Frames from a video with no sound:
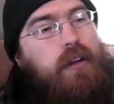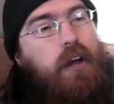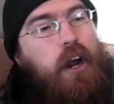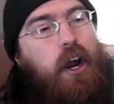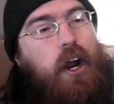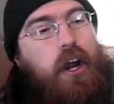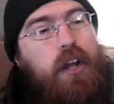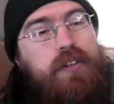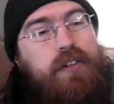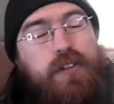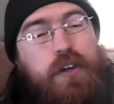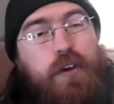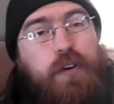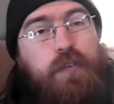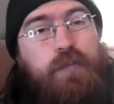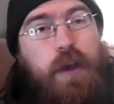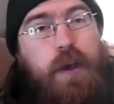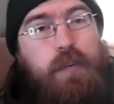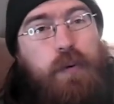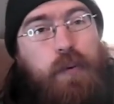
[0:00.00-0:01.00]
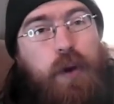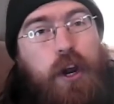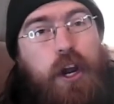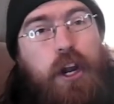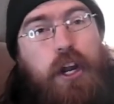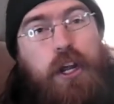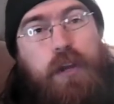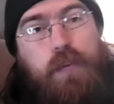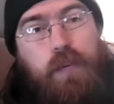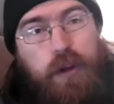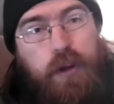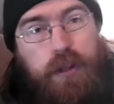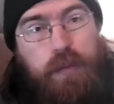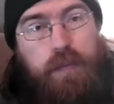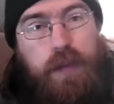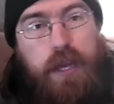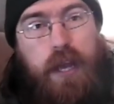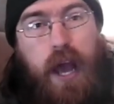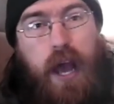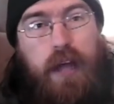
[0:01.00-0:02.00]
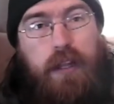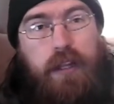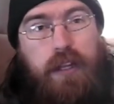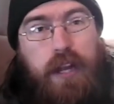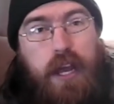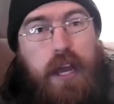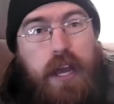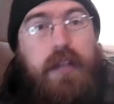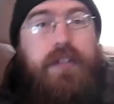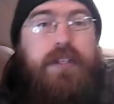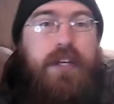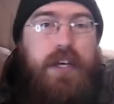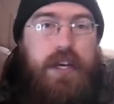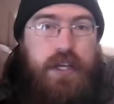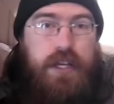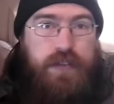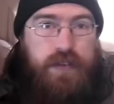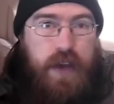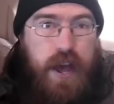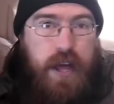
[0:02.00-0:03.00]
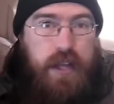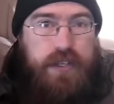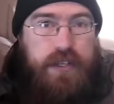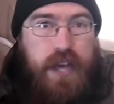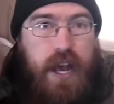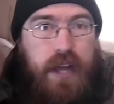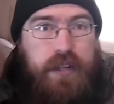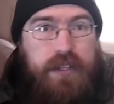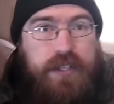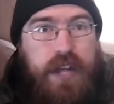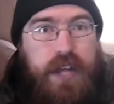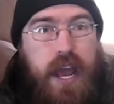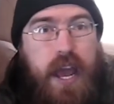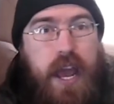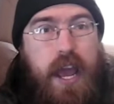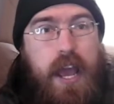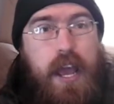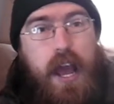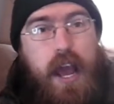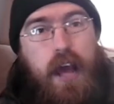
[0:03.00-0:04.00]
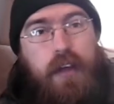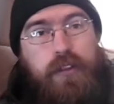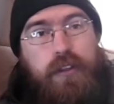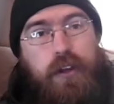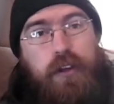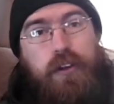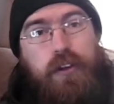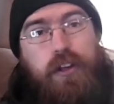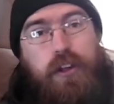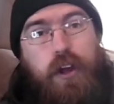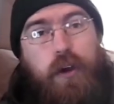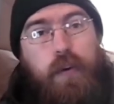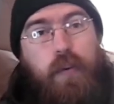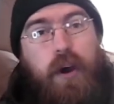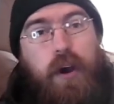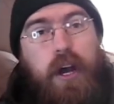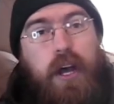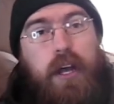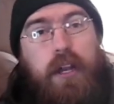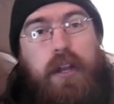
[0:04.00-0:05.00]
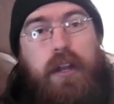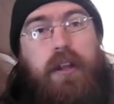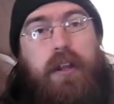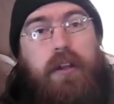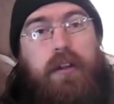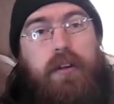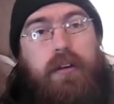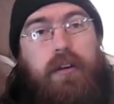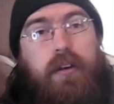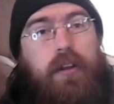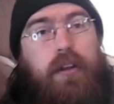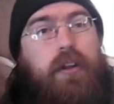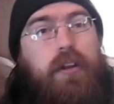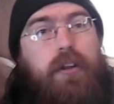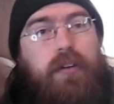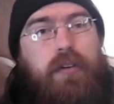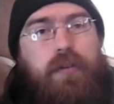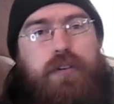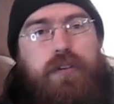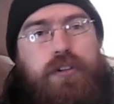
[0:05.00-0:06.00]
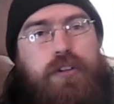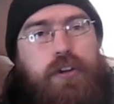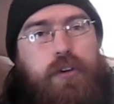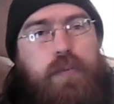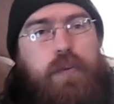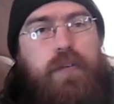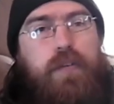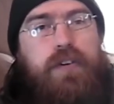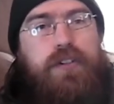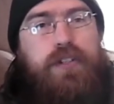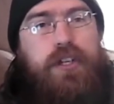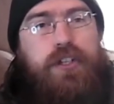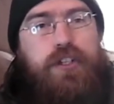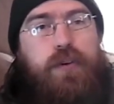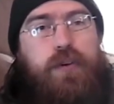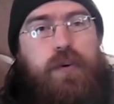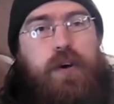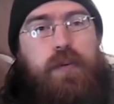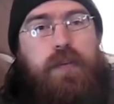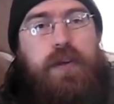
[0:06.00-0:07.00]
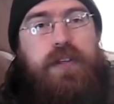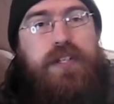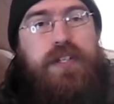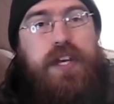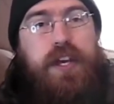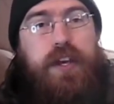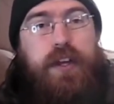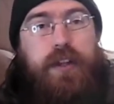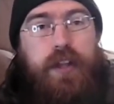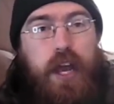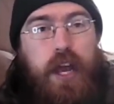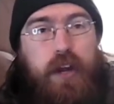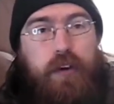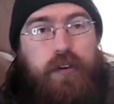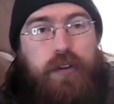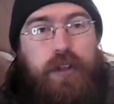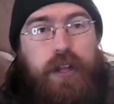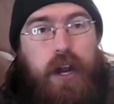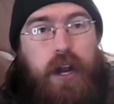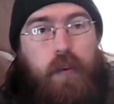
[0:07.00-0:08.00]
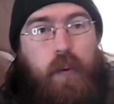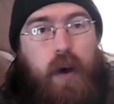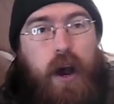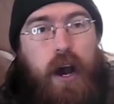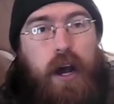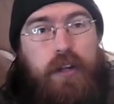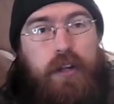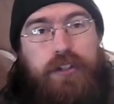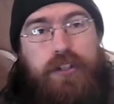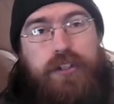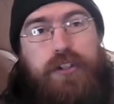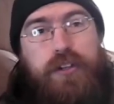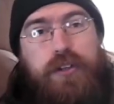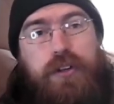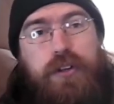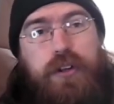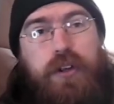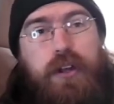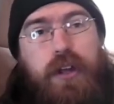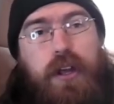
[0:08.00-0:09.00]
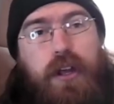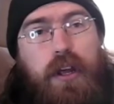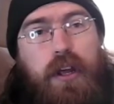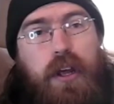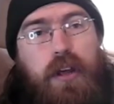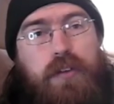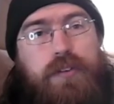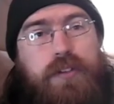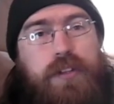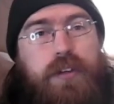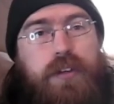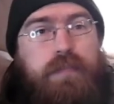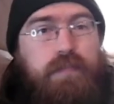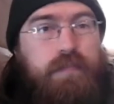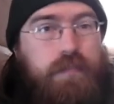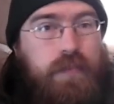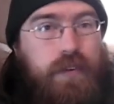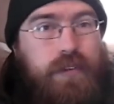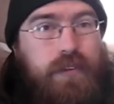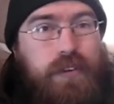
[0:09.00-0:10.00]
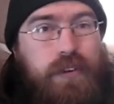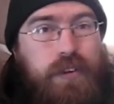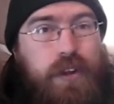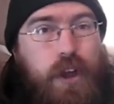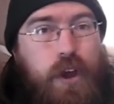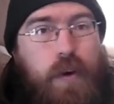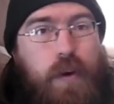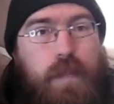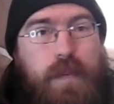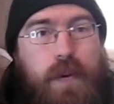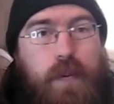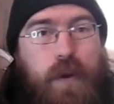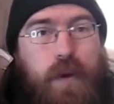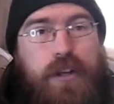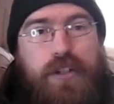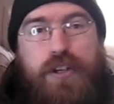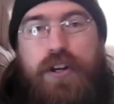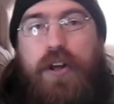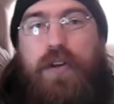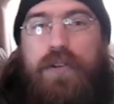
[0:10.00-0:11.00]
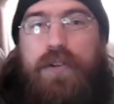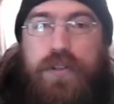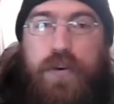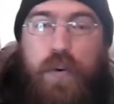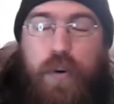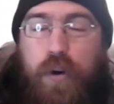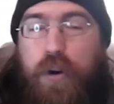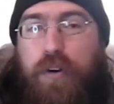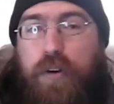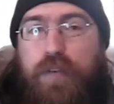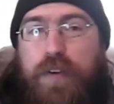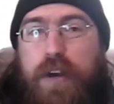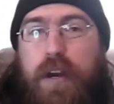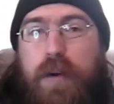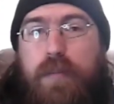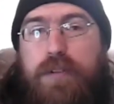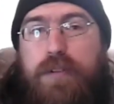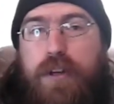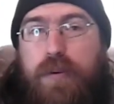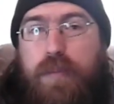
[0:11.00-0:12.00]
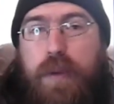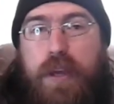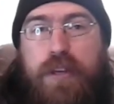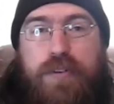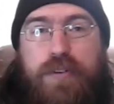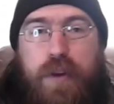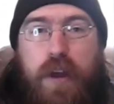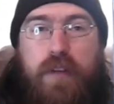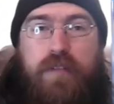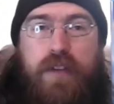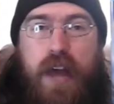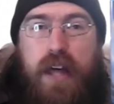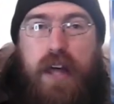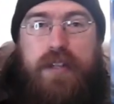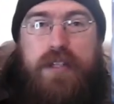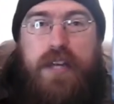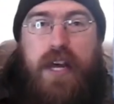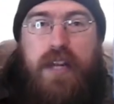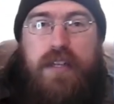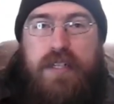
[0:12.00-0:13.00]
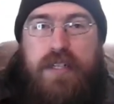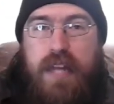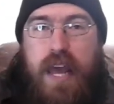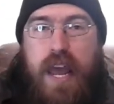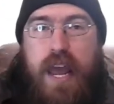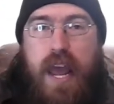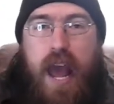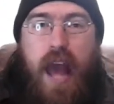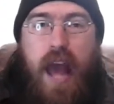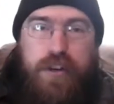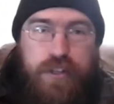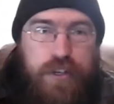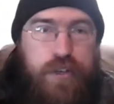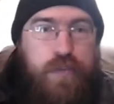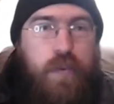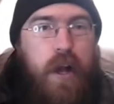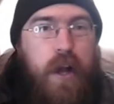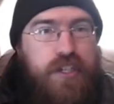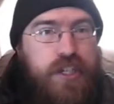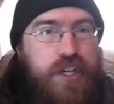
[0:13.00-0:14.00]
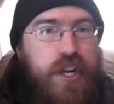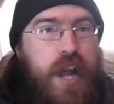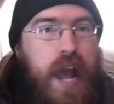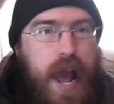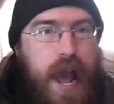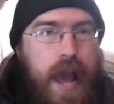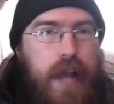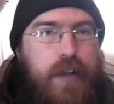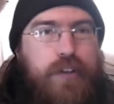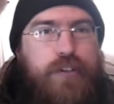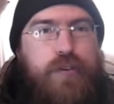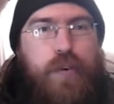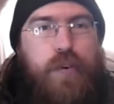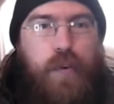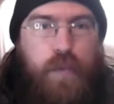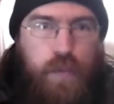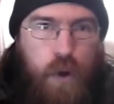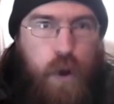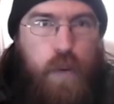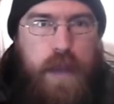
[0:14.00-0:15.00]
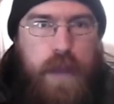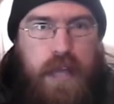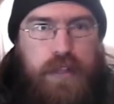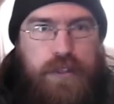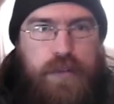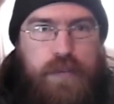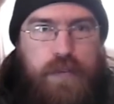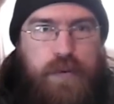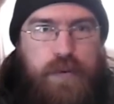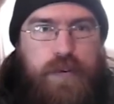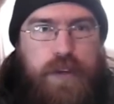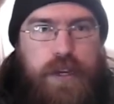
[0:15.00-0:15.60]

All right, so February, one of the big holidays is Valentine's Day. I thought, you know what? Two movies that you will be seeing later that I watched. You know, I've been watching all these horror films that are based around Valentine's Day. I should watch an actual romance movie.